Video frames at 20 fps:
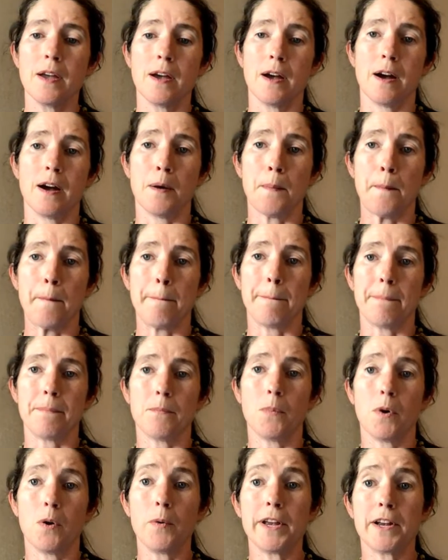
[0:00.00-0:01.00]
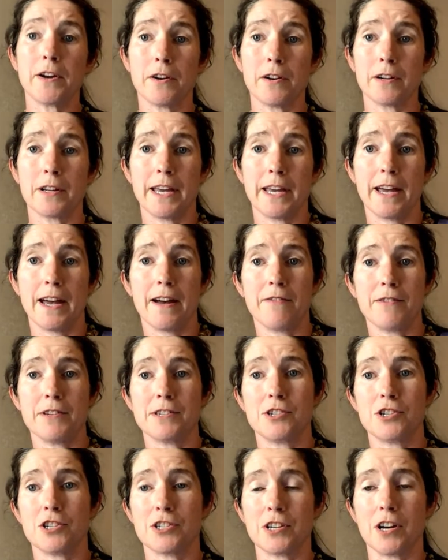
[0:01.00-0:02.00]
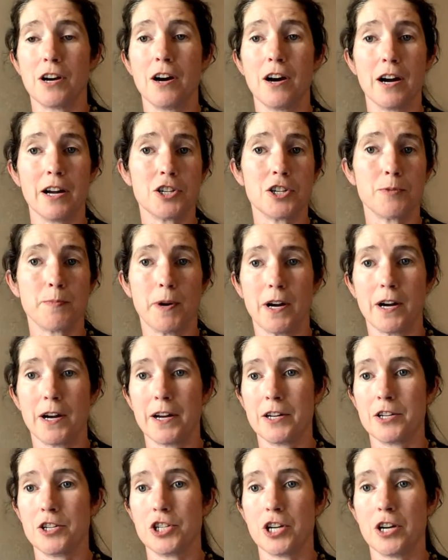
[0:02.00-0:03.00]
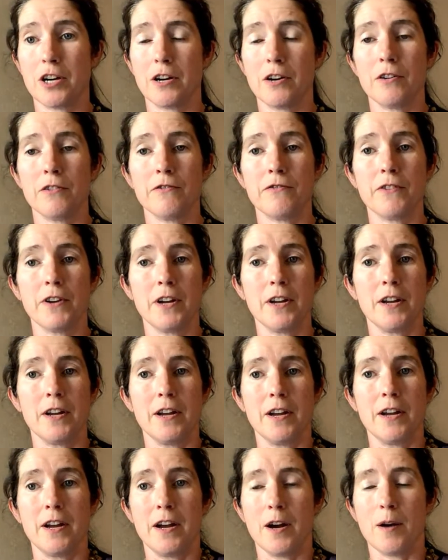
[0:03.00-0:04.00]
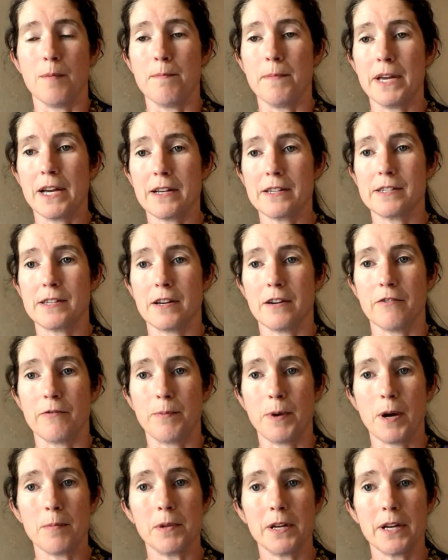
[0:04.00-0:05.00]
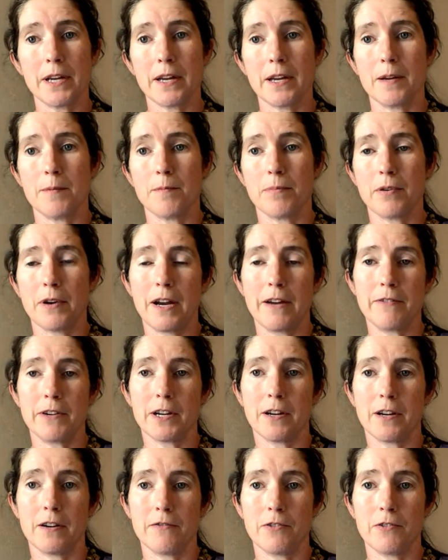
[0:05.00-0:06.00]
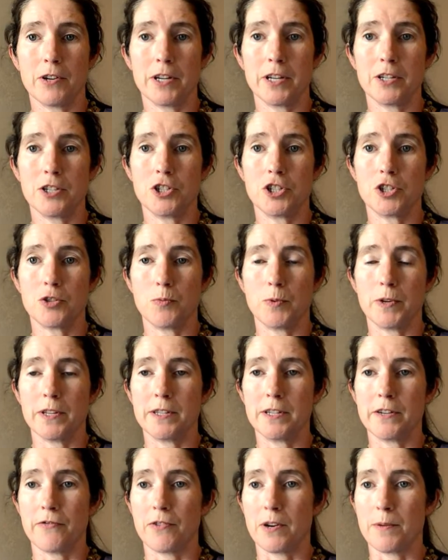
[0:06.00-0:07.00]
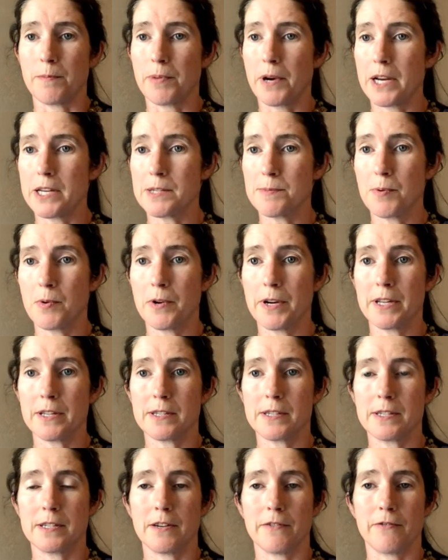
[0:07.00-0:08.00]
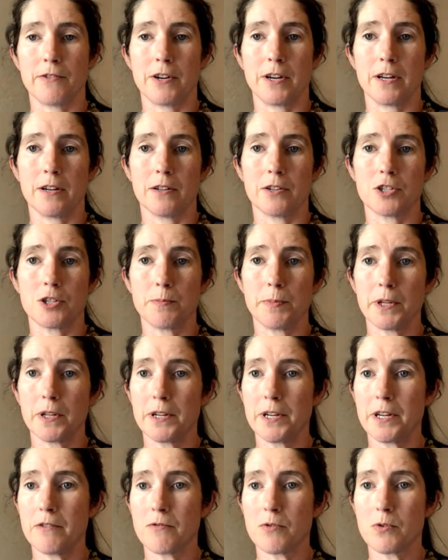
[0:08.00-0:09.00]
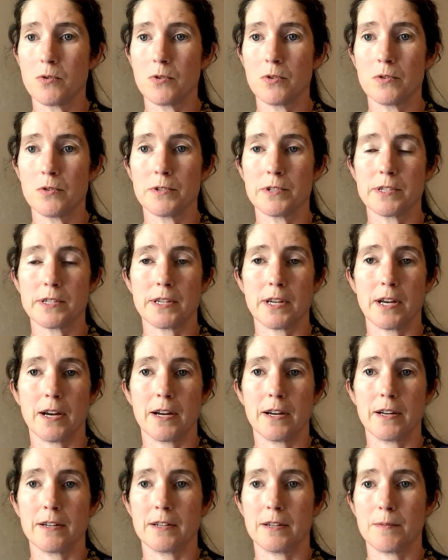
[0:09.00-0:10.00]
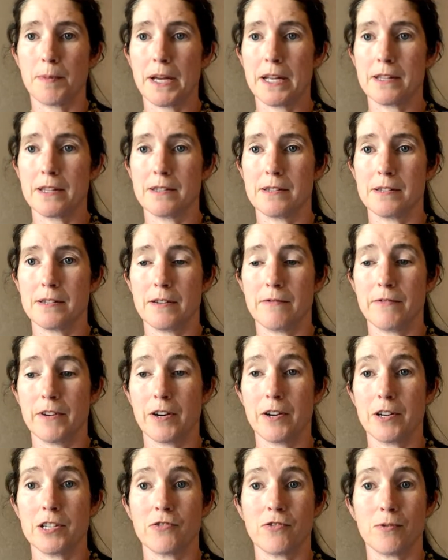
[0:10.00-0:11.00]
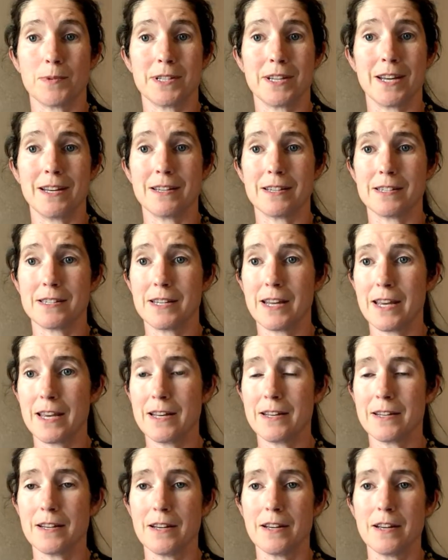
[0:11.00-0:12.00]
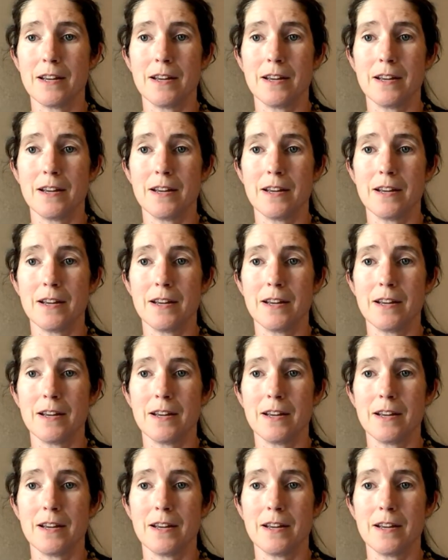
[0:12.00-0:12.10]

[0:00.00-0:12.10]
What we currently have is just a hodgepodge of a mix of public and private coverage with different price points, different eligibility rules. It varies from state to state.